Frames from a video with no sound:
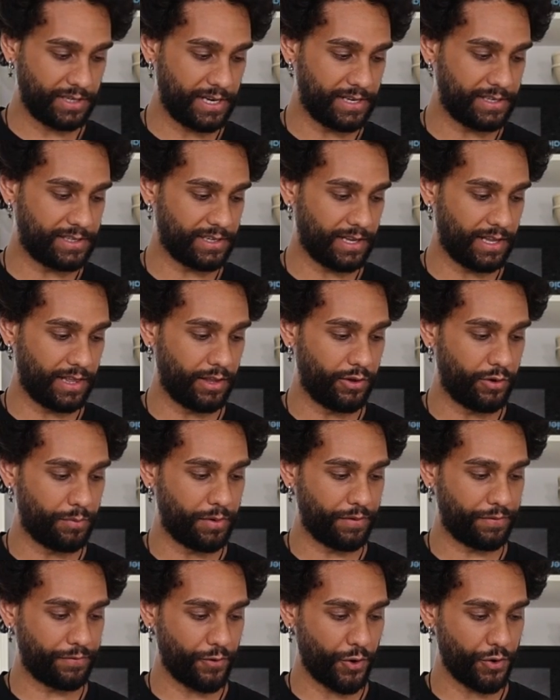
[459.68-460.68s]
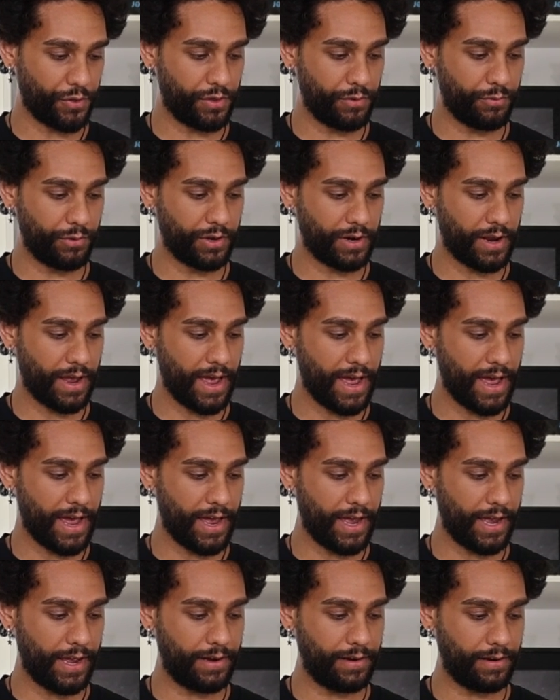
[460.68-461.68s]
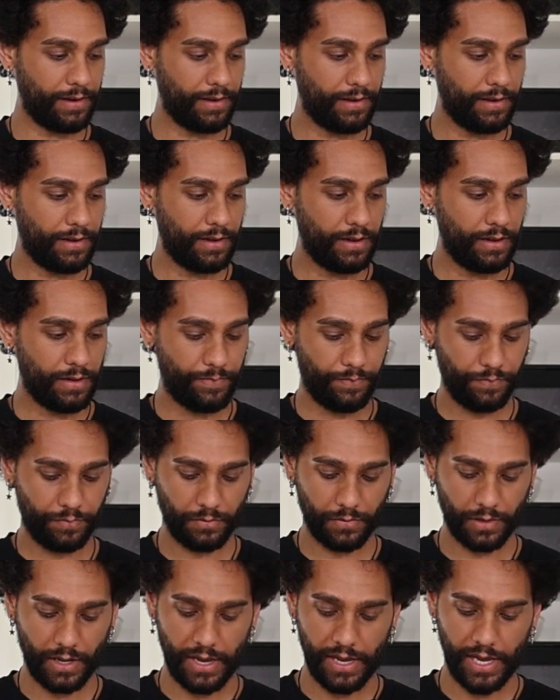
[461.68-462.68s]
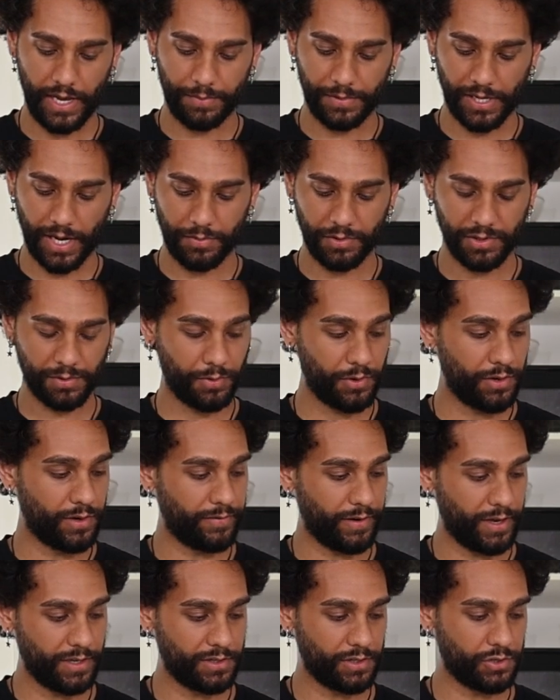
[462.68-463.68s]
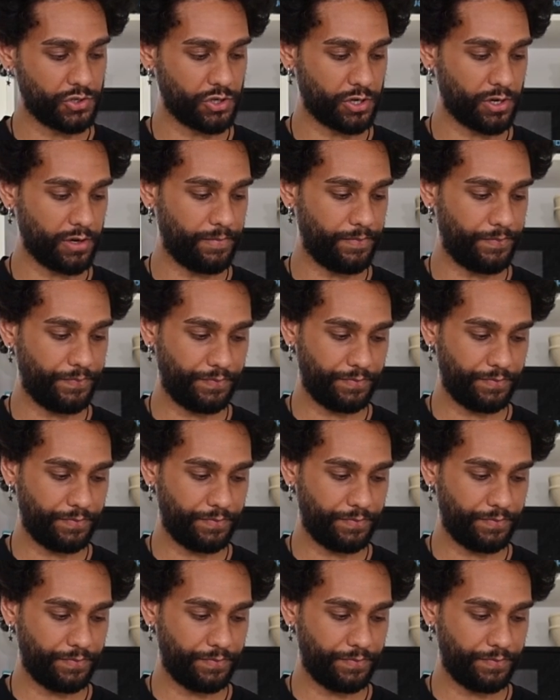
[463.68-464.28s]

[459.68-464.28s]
it gets a little bit frothy, we're gonna add a heaped tablespoon of icing sugar.